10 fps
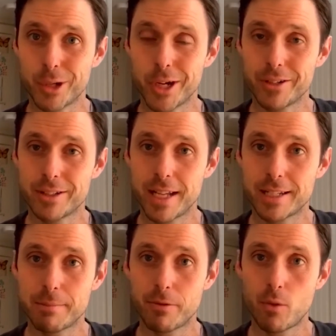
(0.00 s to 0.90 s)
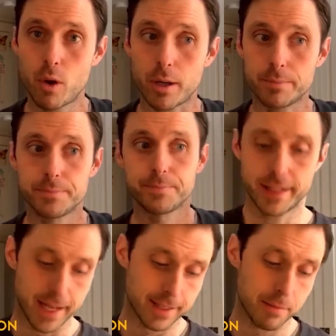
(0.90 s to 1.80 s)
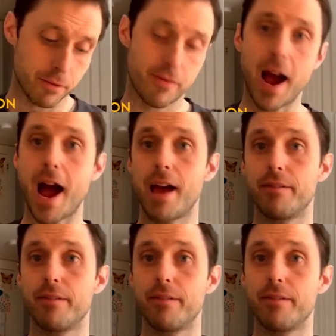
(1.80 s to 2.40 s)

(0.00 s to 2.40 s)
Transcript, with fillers: So here's test number four. Test number five,